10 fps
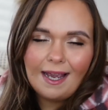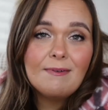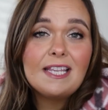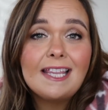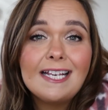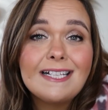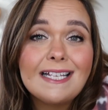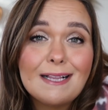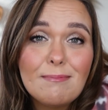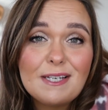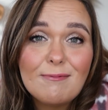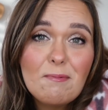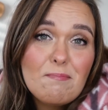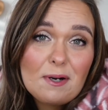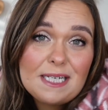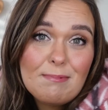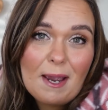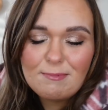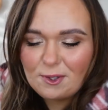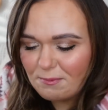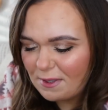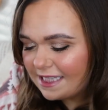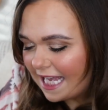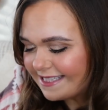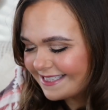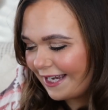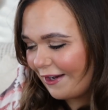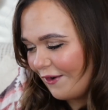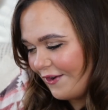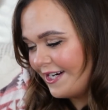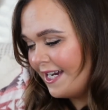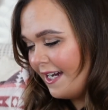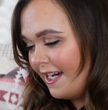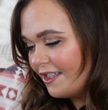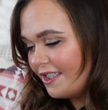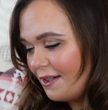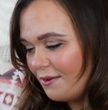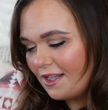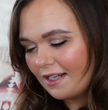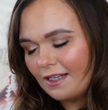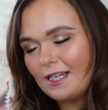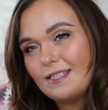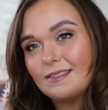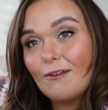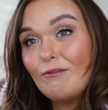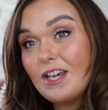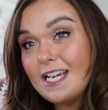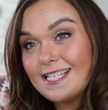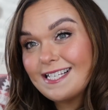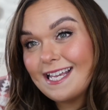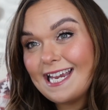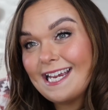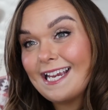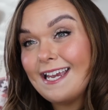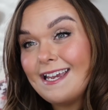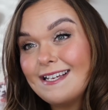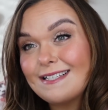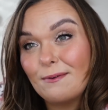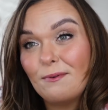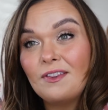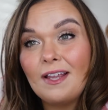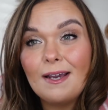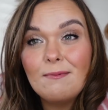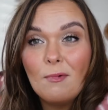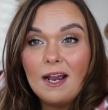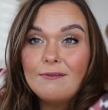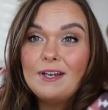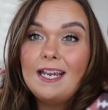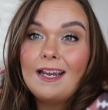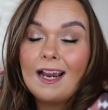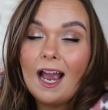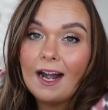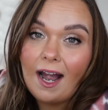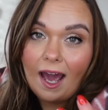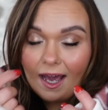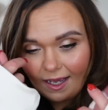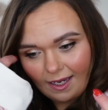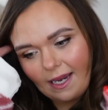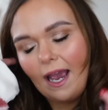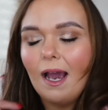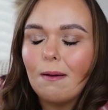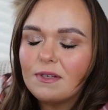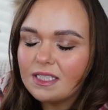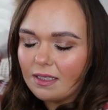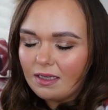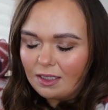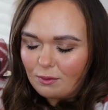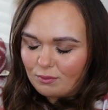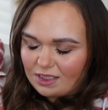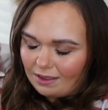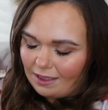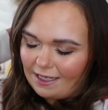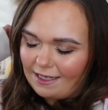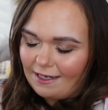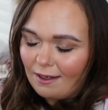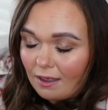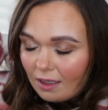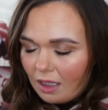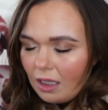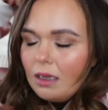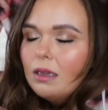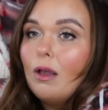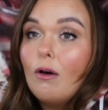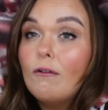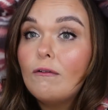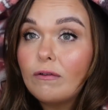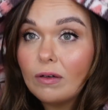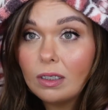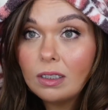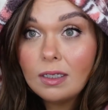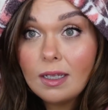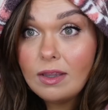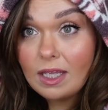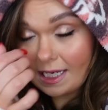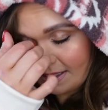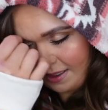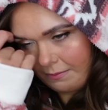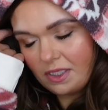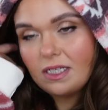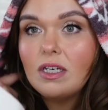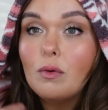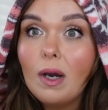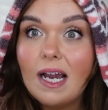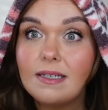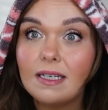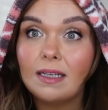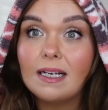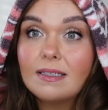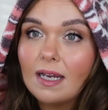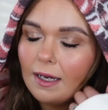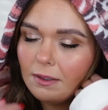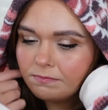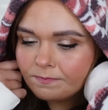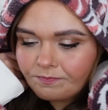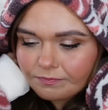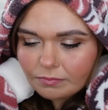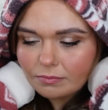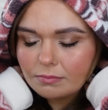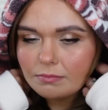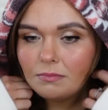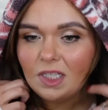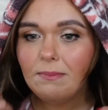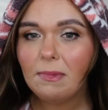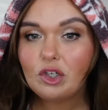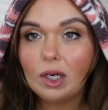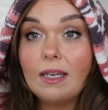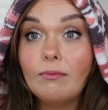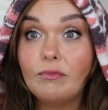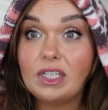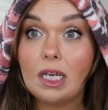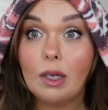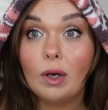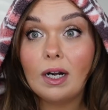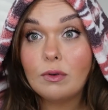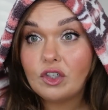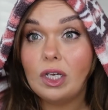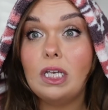I mean there's a little bit of a body pep talk but let's get on to the clothes the first thing is the one that I'm wearing and I absolutely love this. I'm going to do what I did last time in my try on video and I will show